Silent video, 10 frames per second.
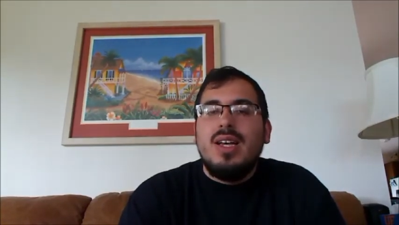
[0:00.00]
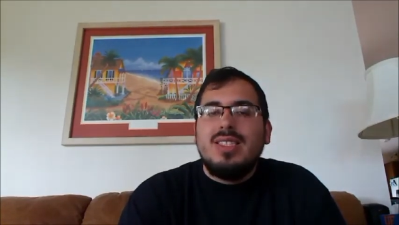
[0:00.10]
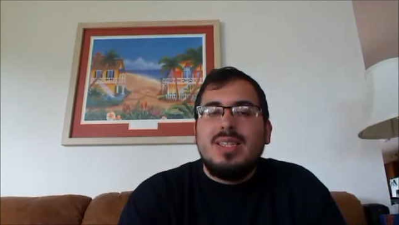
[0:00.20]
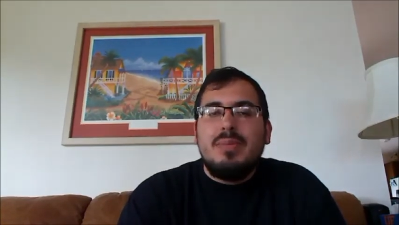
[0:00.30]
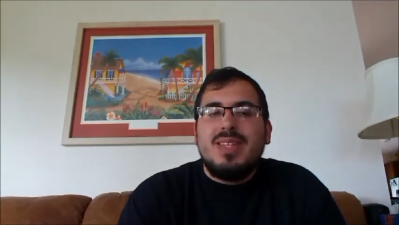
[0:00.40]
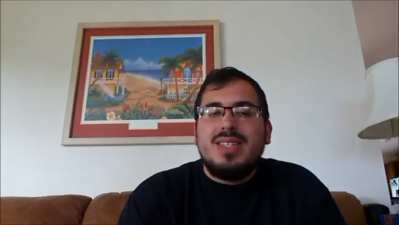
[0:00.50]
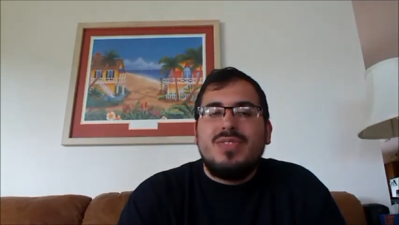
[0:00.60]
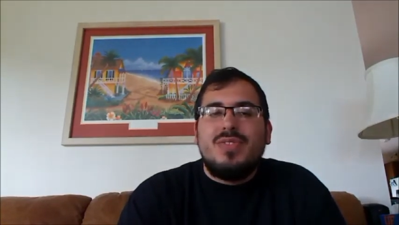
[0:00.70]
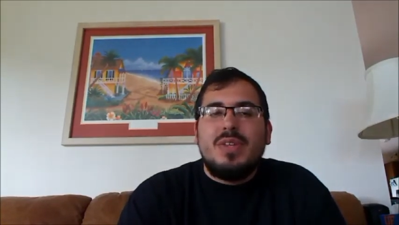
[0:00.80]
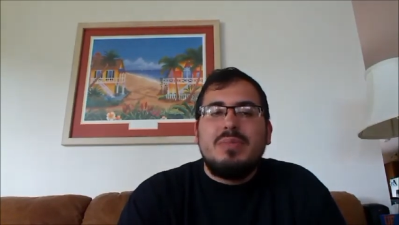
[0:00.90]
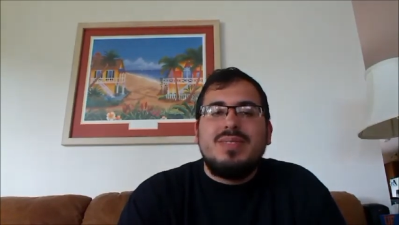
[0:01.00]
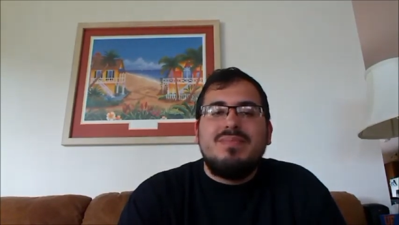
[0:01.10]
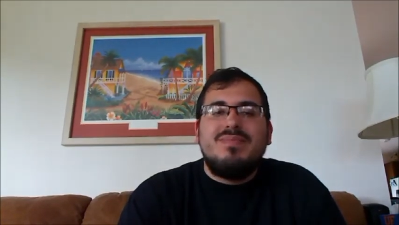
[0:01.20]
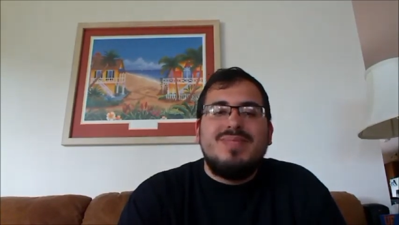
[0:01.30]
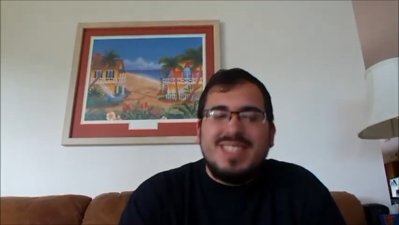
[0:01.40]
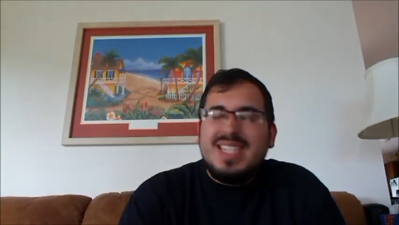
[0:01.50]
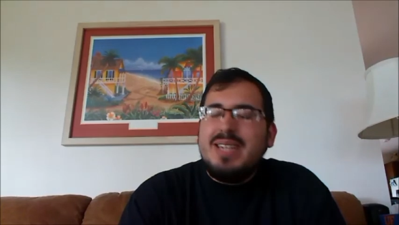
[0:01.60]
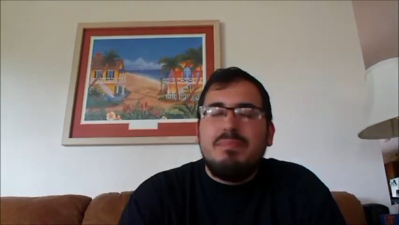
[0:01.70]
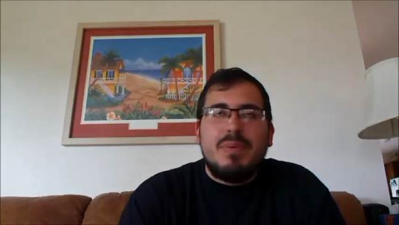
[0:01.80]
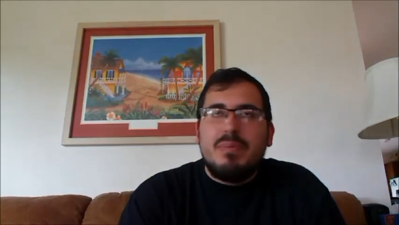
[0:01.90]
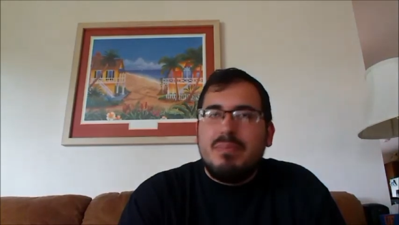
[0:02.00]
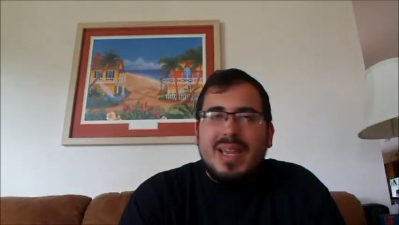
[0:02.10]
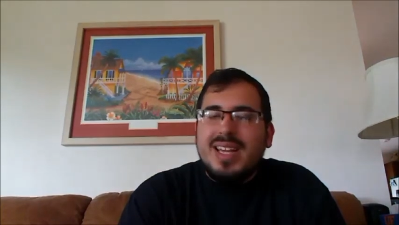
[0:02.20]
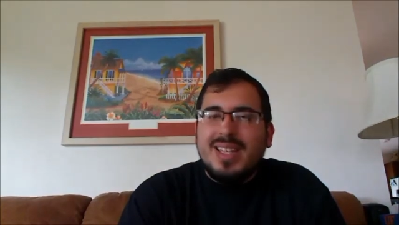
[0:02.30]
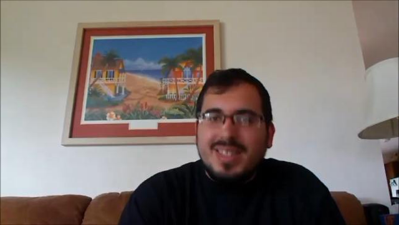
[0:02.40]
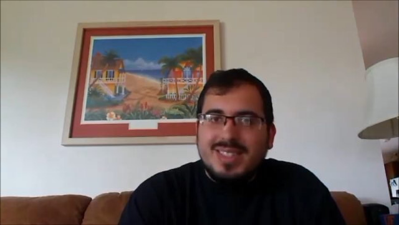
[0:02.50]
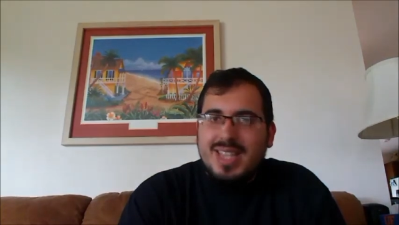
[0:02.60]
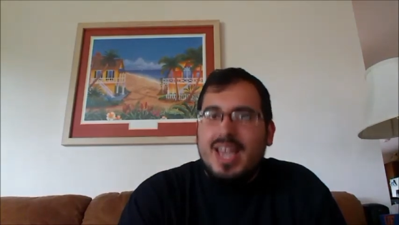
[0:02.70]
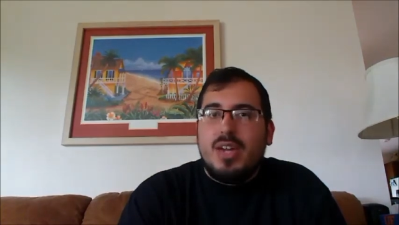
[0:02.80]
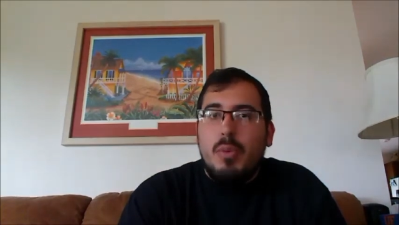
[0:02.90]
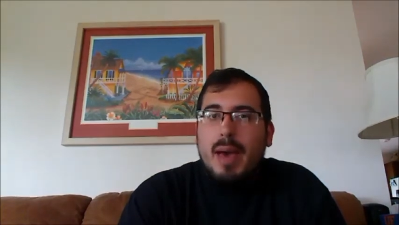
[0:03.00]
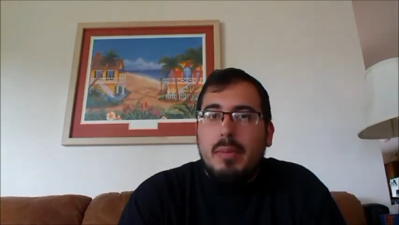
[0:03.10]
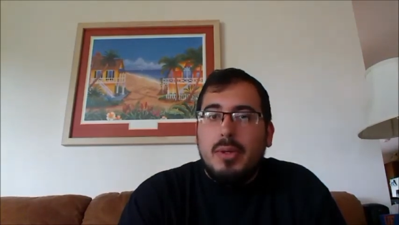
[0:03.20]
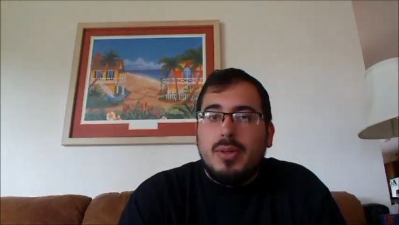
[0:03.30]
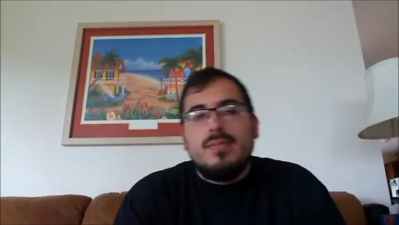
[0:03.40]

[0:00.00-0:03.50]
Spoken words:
some of this film's deep but meaningless psychobabble.